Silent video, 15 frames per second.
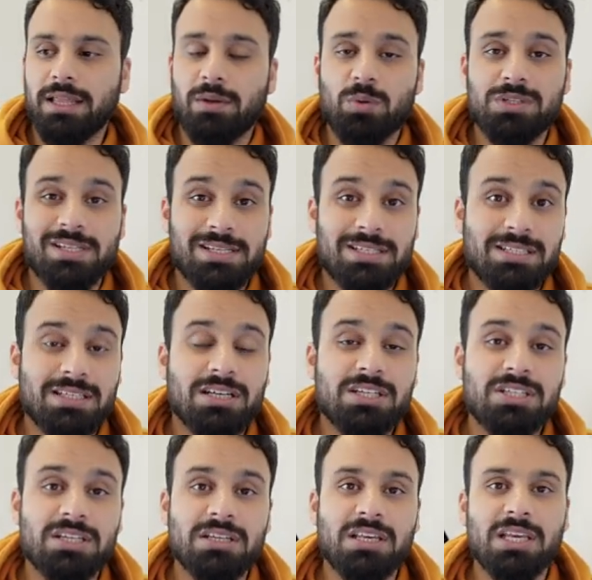there was a
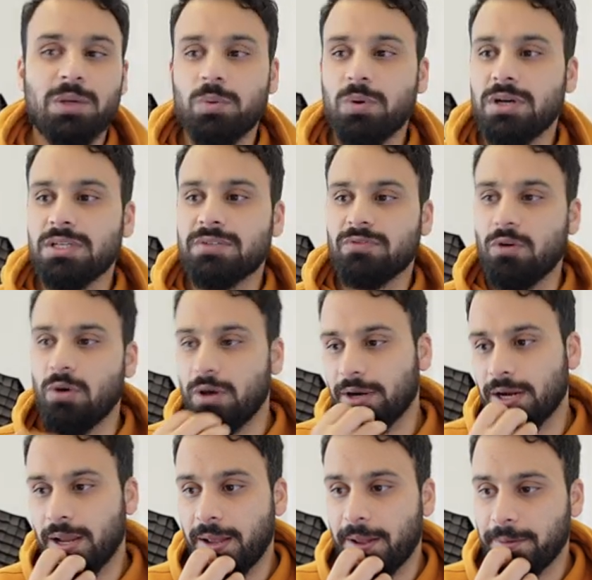surge in keywords for
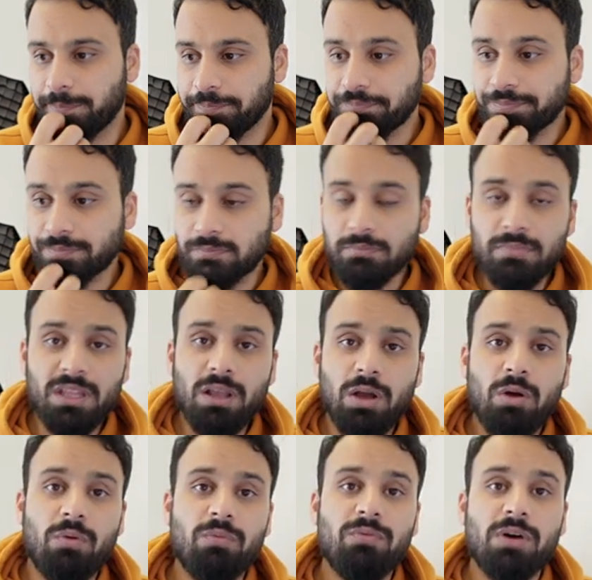uh,
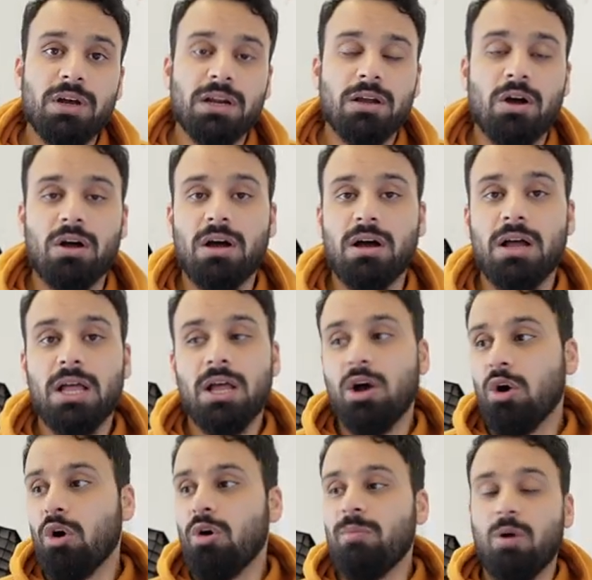work uh,
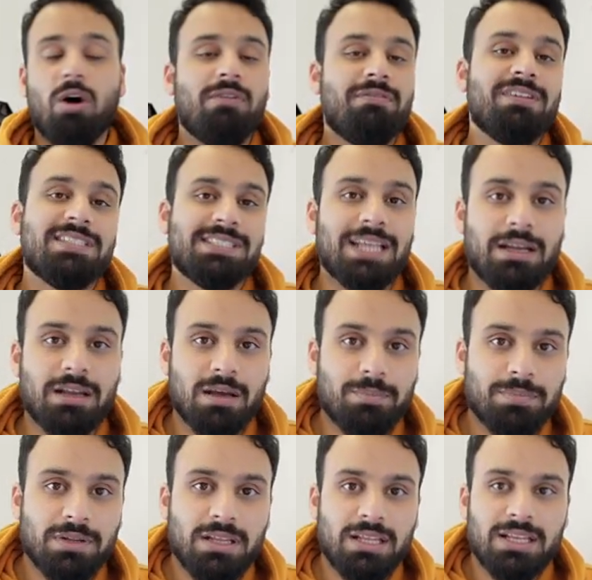home office
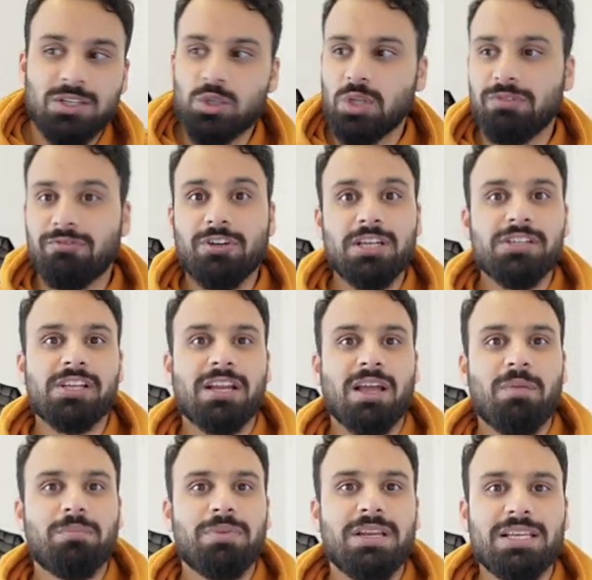setup. So the furniture
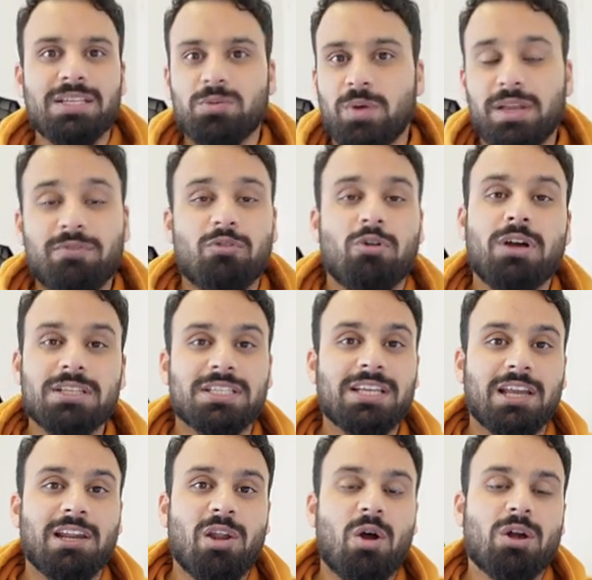companies were focusing
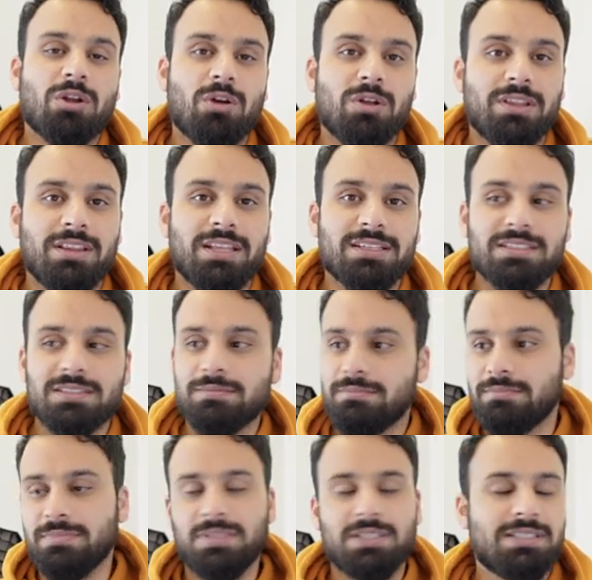a lot on this
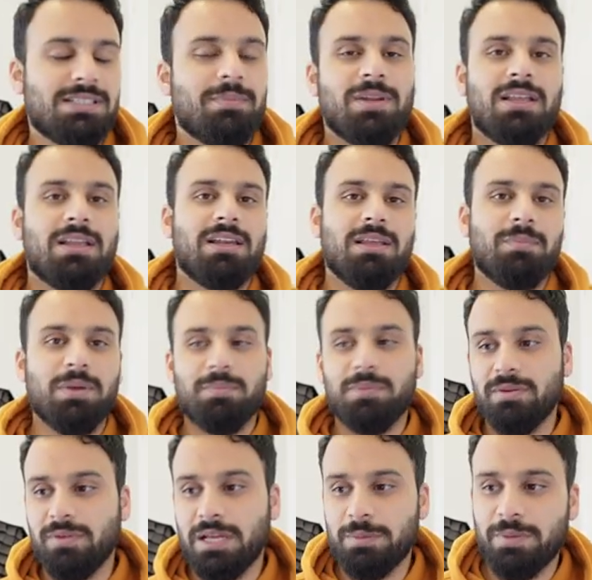similarly people
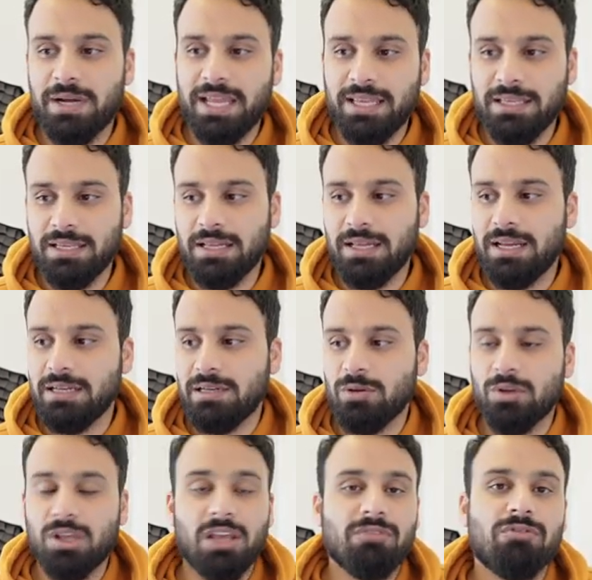were buying and
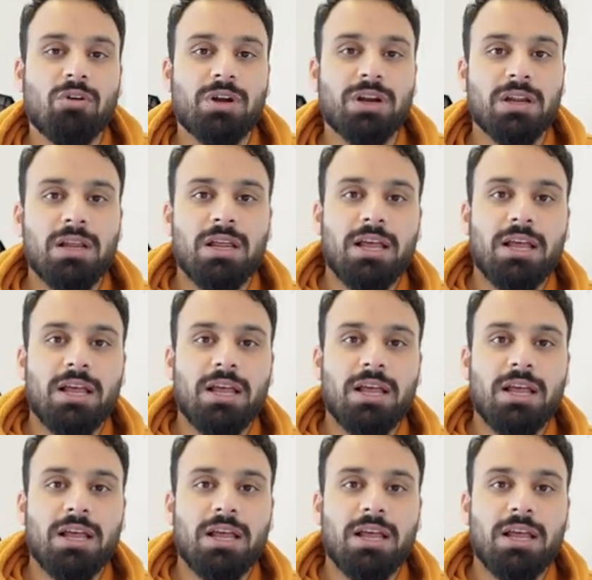looking for